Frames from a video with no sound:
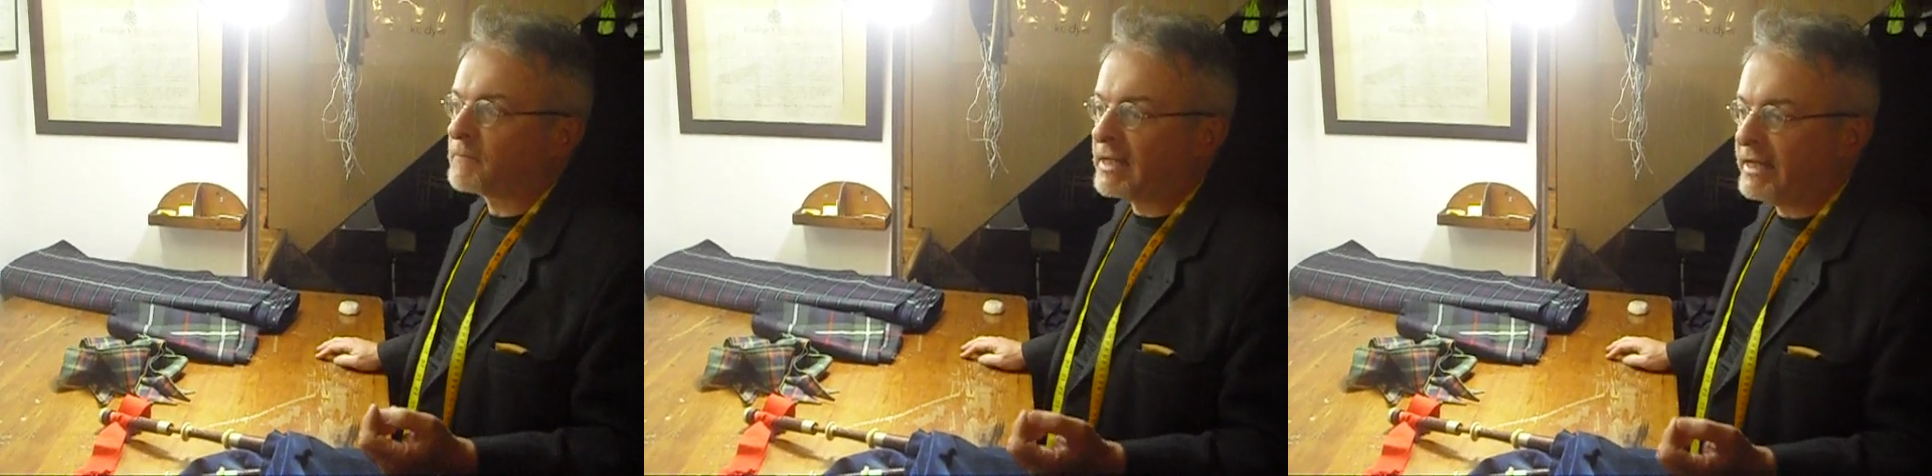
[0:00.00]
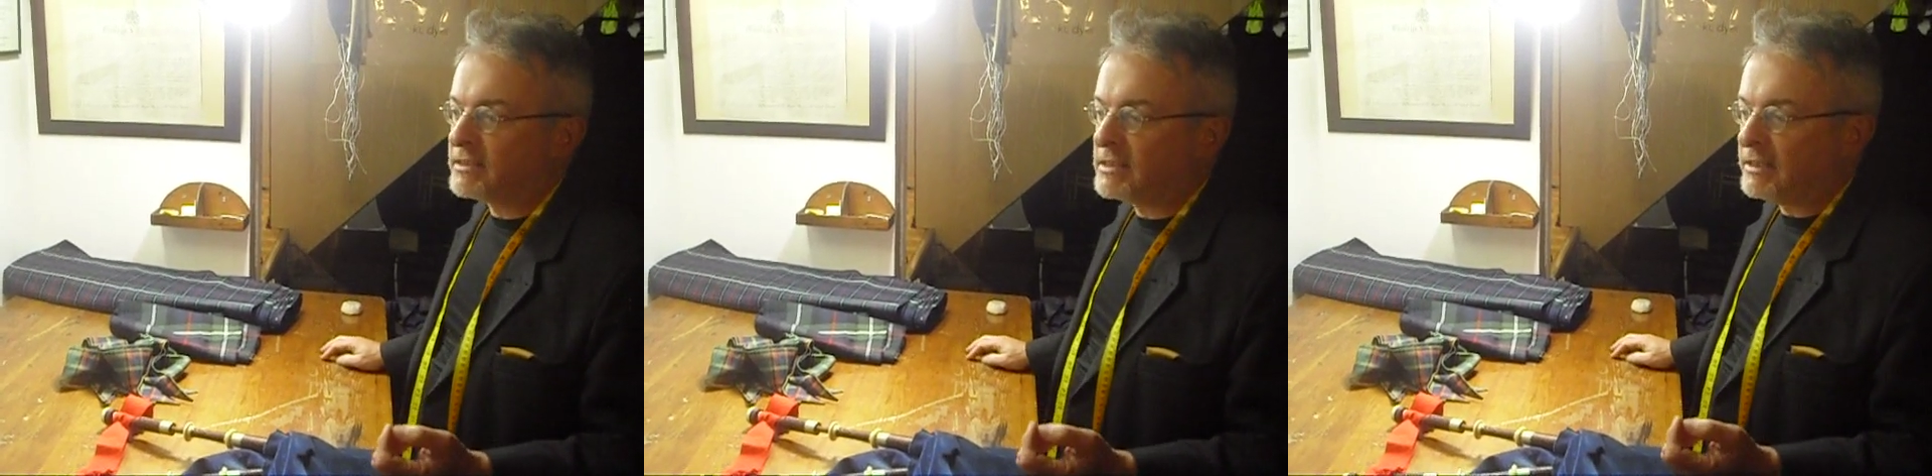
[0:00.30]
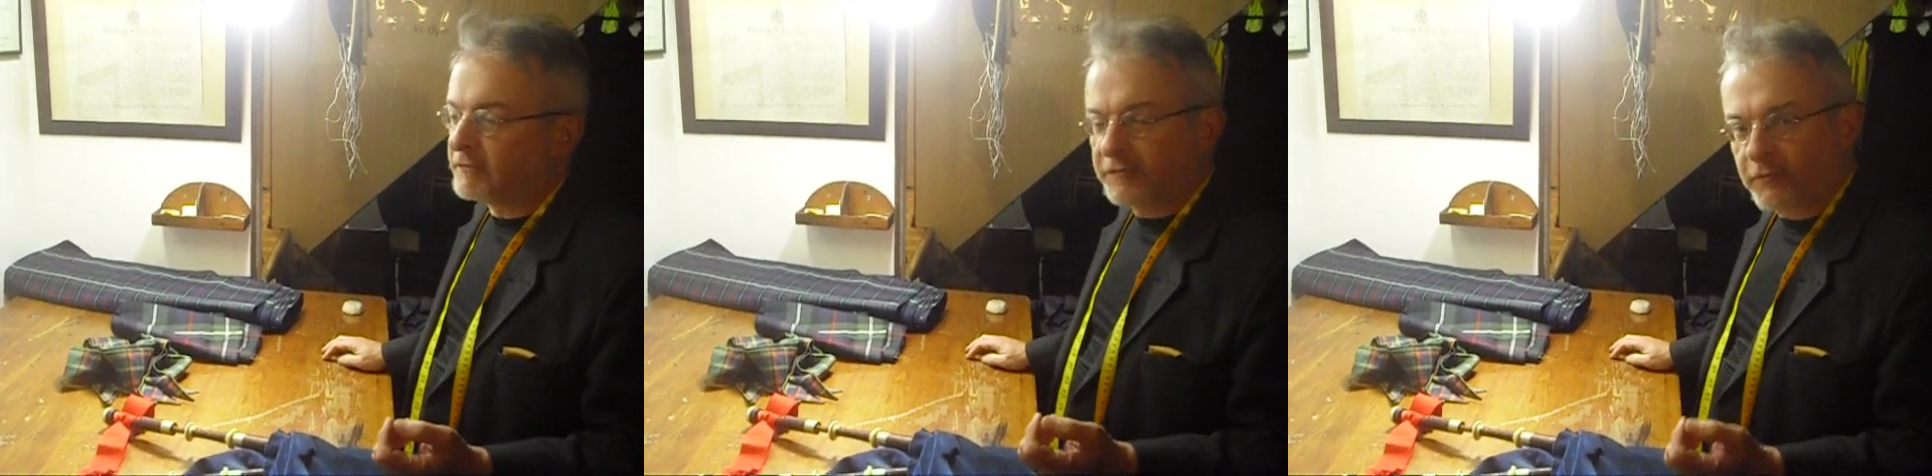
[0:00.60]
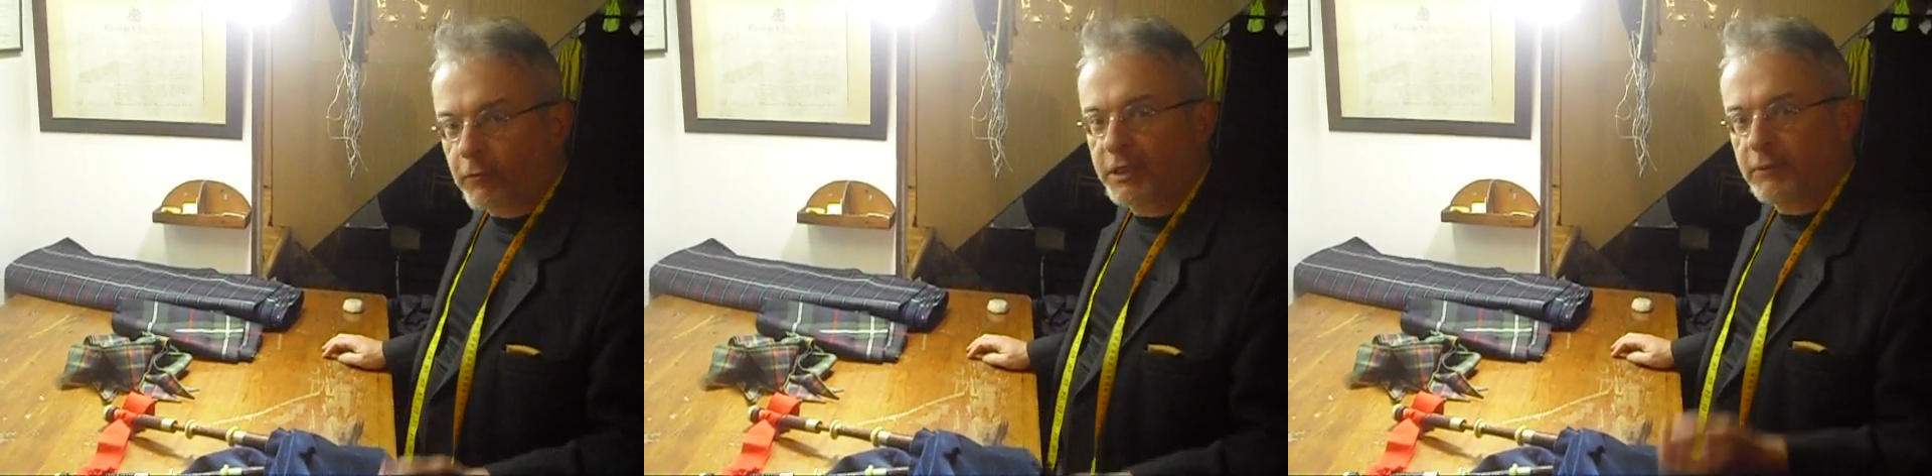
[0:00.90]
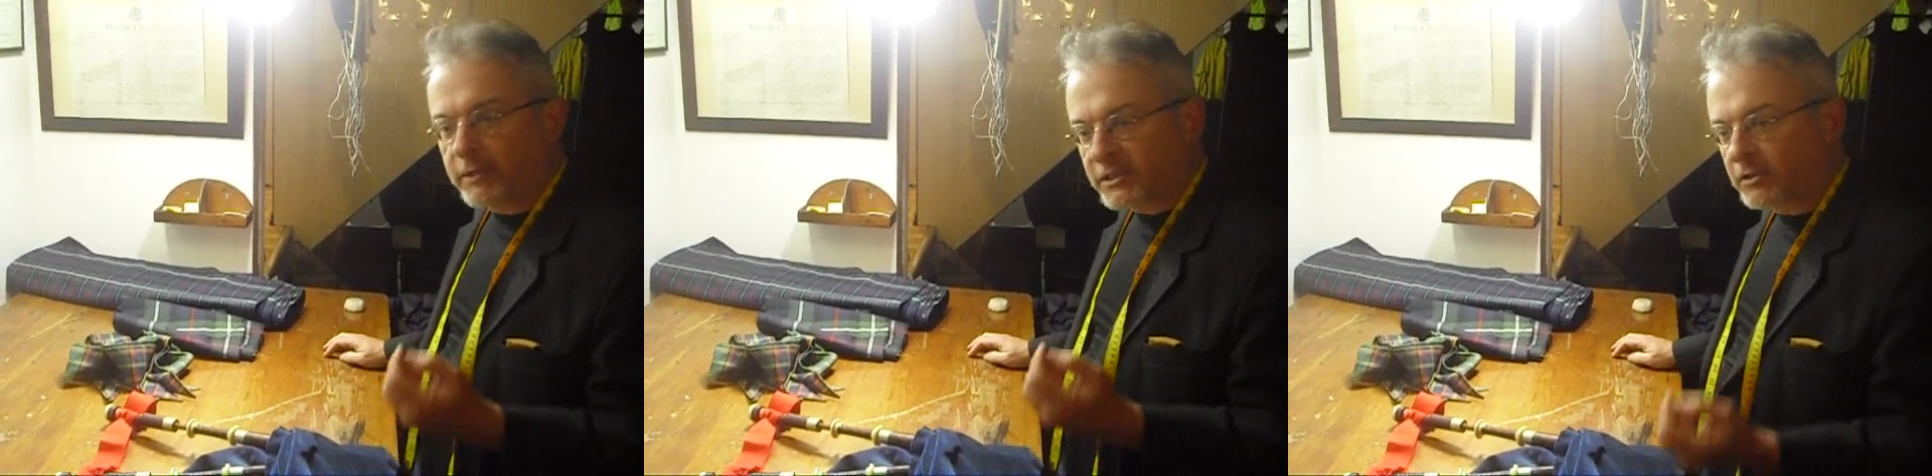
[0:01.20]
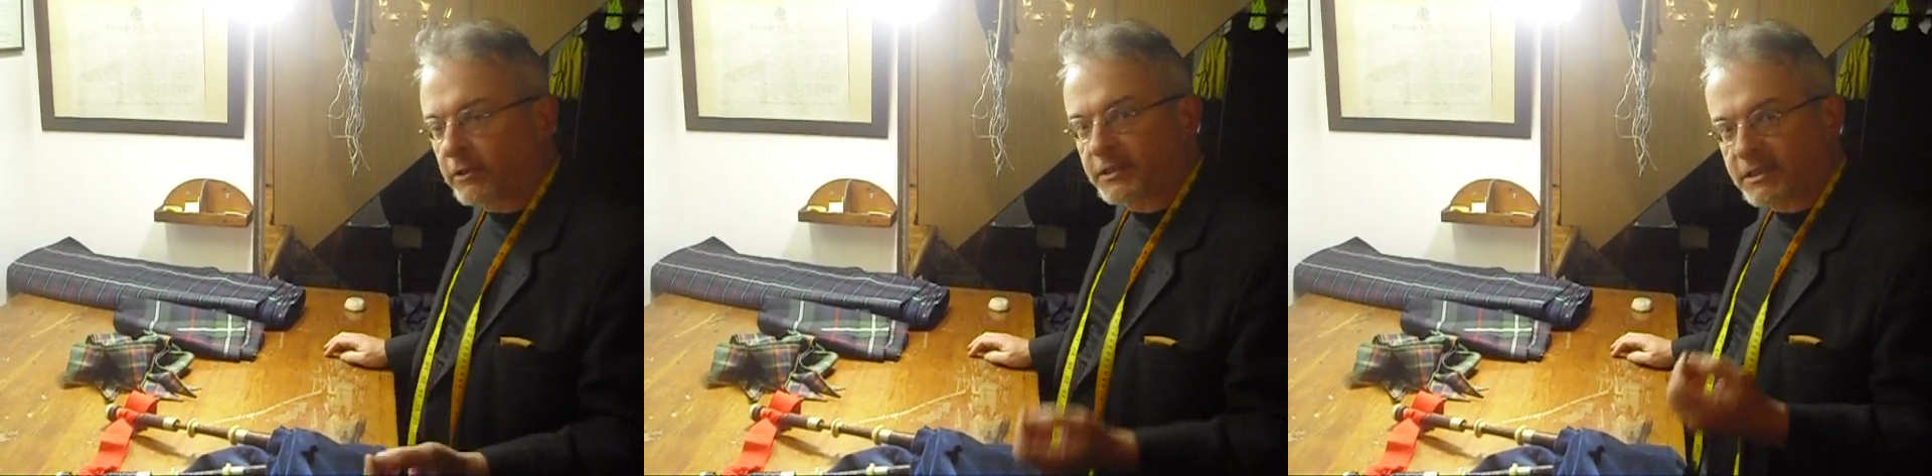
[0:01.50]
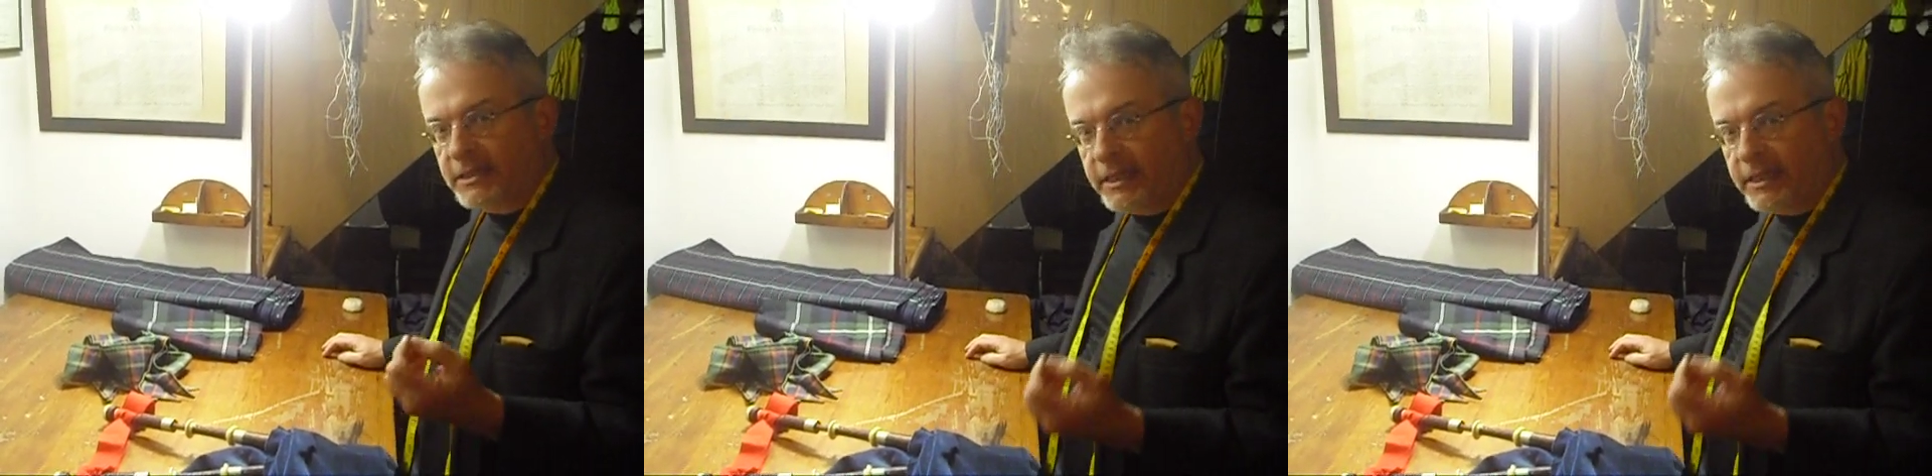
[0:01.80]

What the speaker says: 1840, we start to see